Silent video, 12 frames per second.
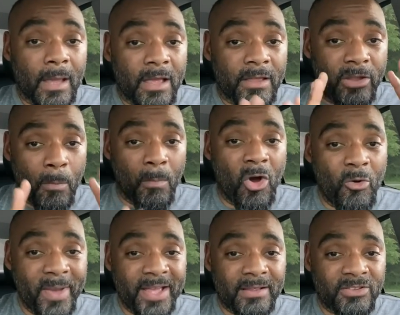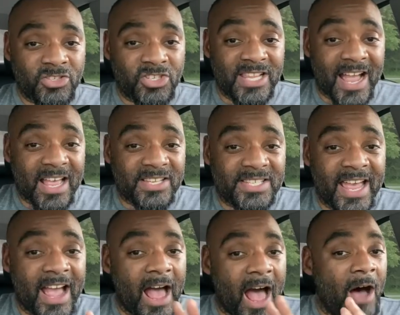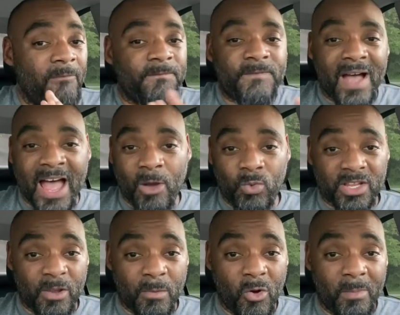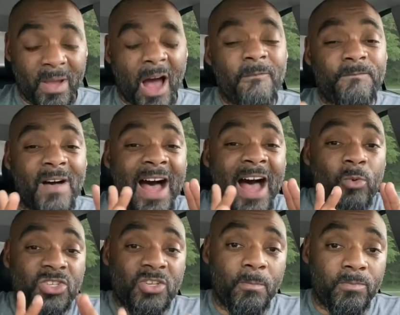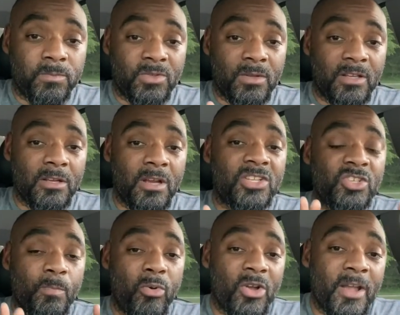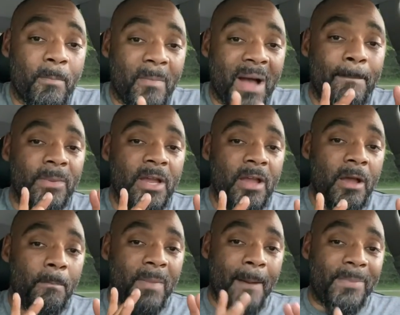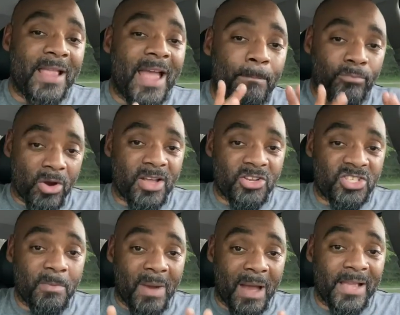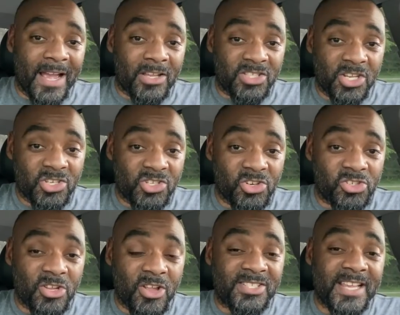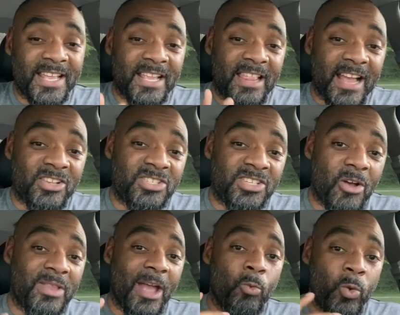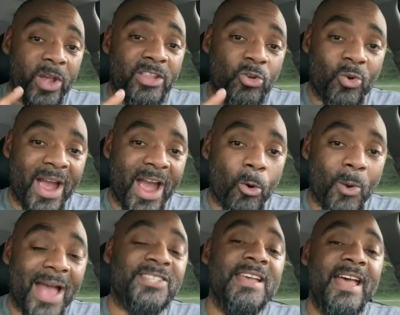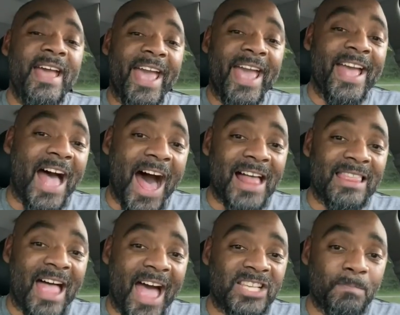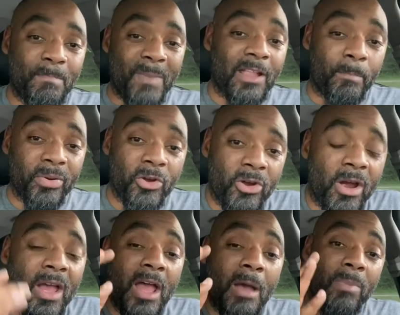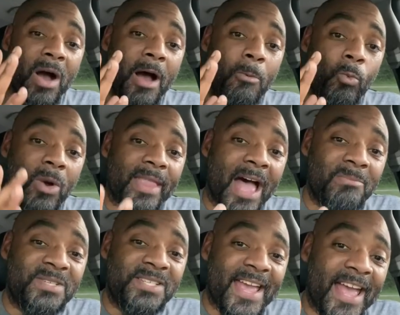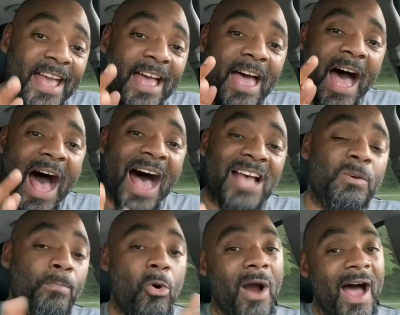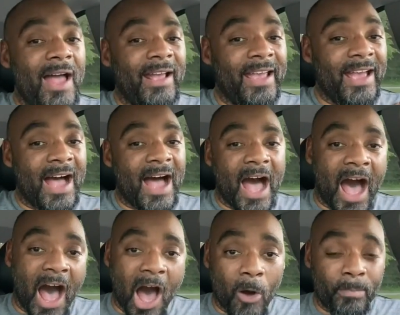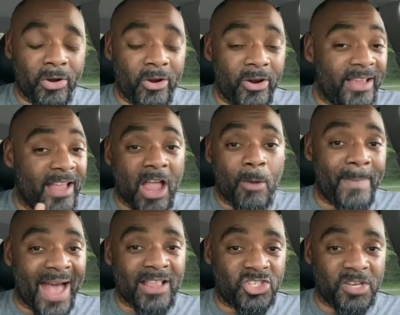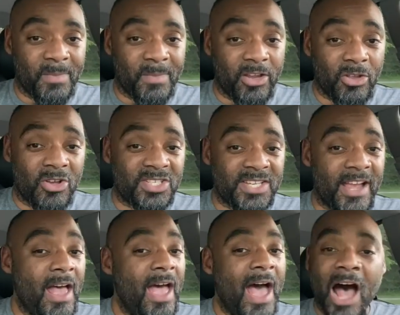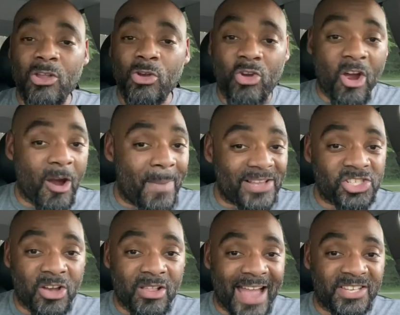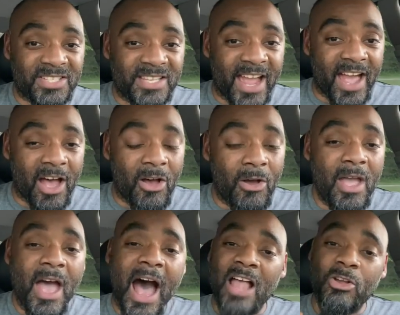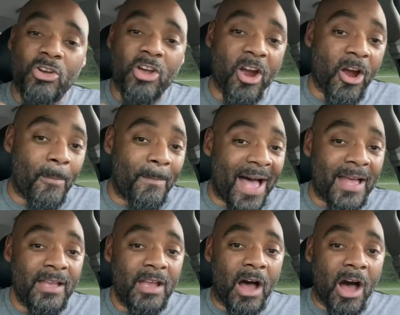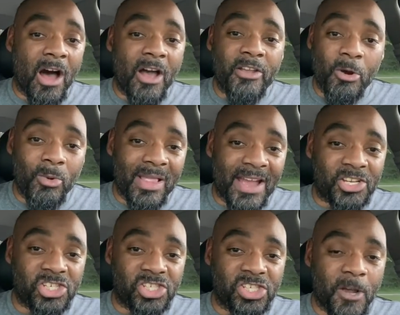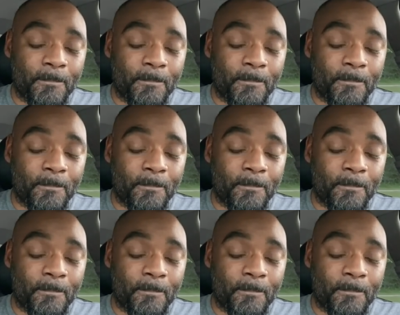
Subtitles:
the movement, just like I said, I'm fine with the movement. I'm fine with supporting my black brothers and my black sisters, you know what I'm saying? And let us know that we do have rights and our lives matter, period. But what I'm saying, I support it. All, period. It don't matter to me. You know what I'm saying? I don't care about your lifestyle. I don't care about your relationship.